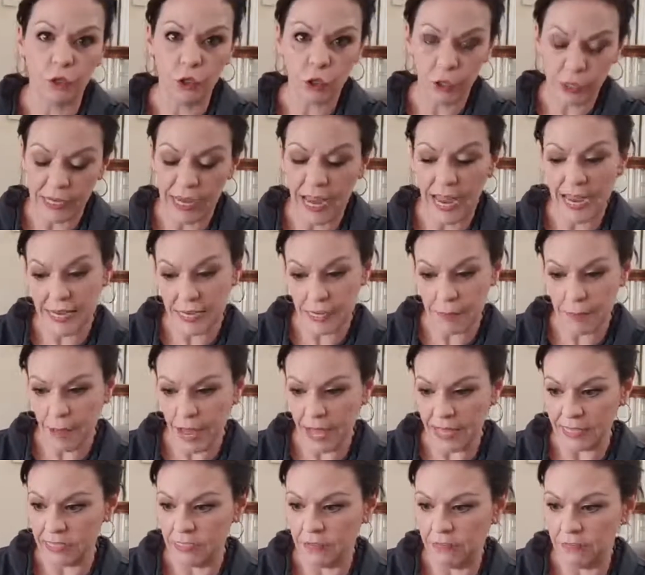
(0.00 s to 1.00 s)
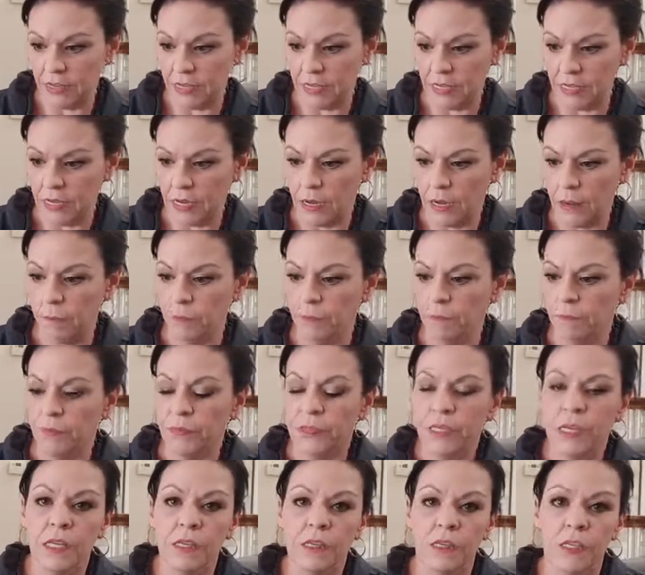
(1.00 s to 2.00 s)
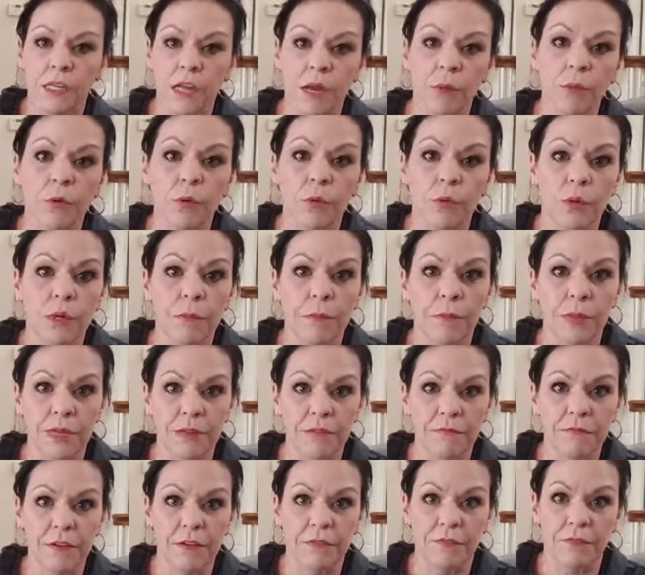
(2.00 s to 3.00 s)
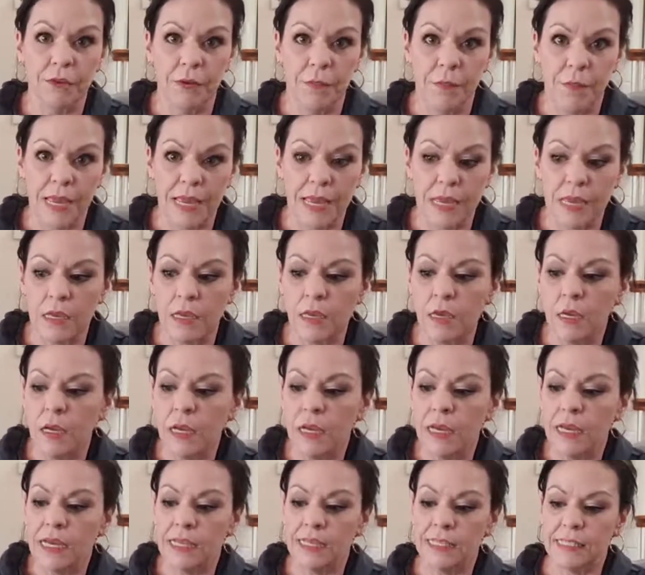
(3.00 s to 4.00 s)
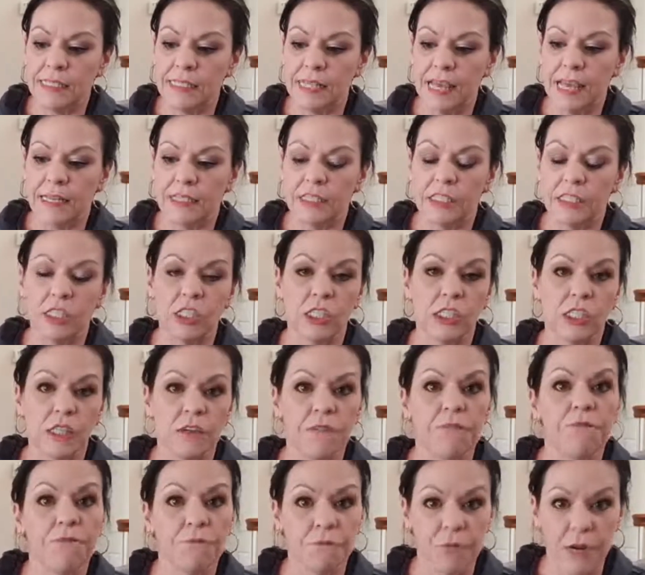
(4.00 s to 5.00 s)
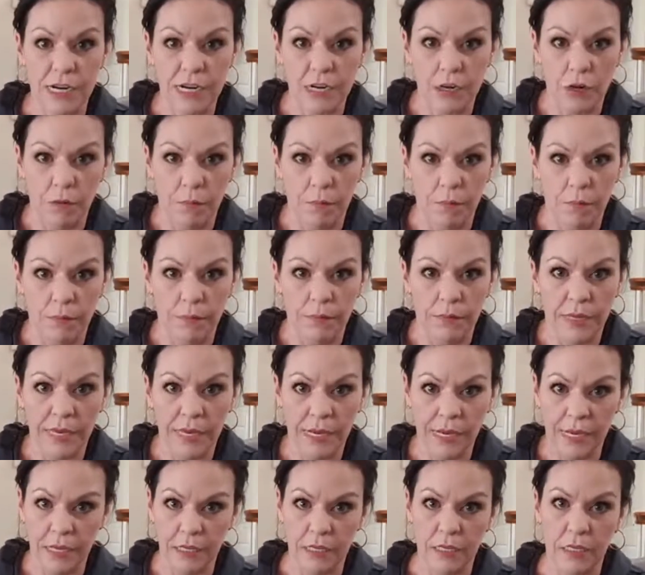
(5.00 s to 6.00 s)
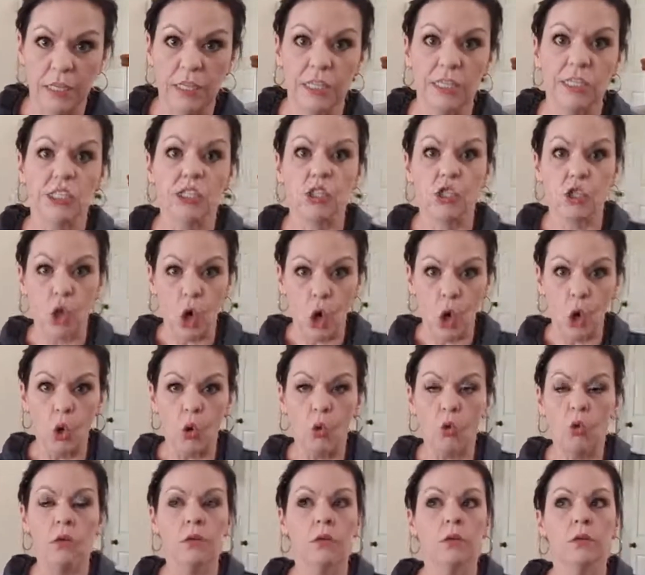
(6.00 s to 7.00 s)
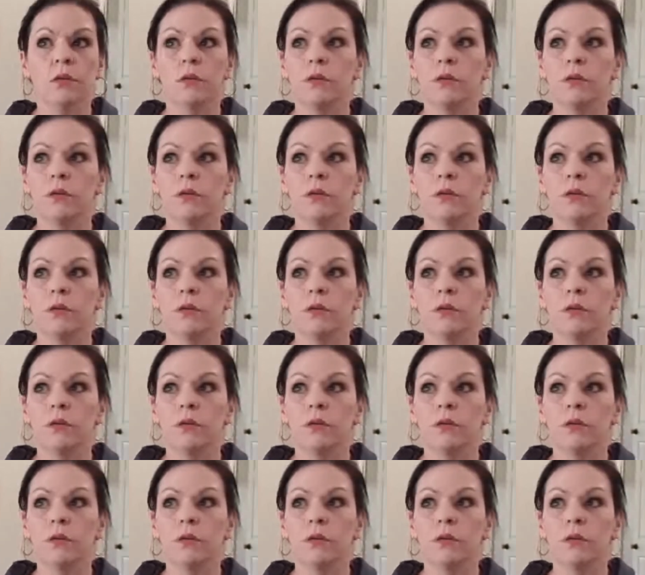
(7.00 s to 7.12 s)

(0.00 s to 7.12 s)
creating passive income. The number 1 benefit for me is just the freedom in it. It is so